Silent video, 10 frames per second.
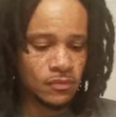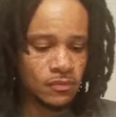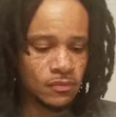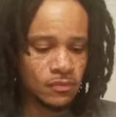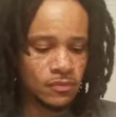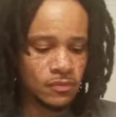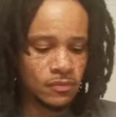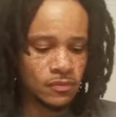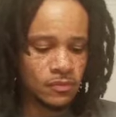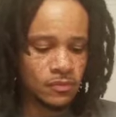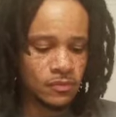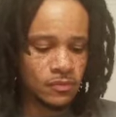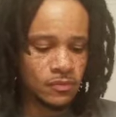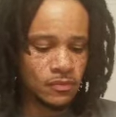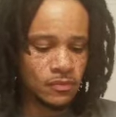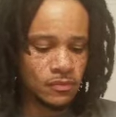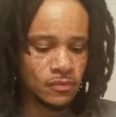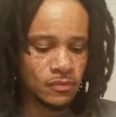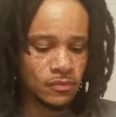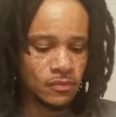
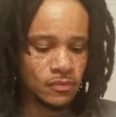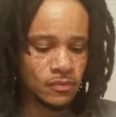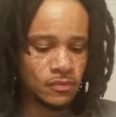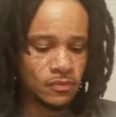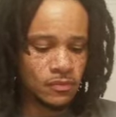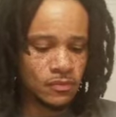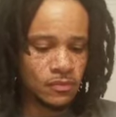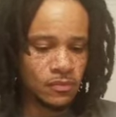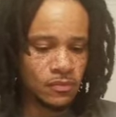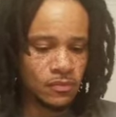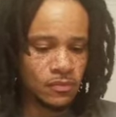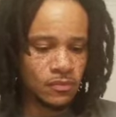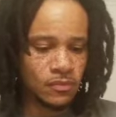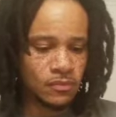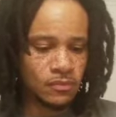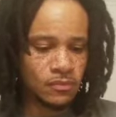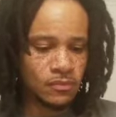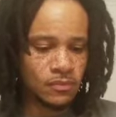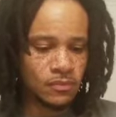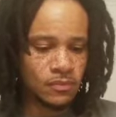
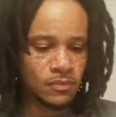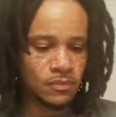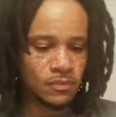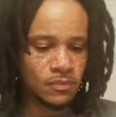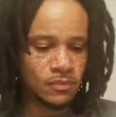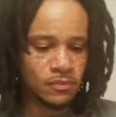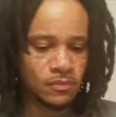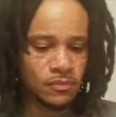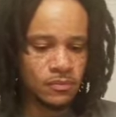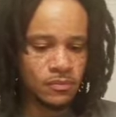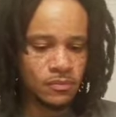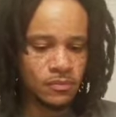Nothing is said.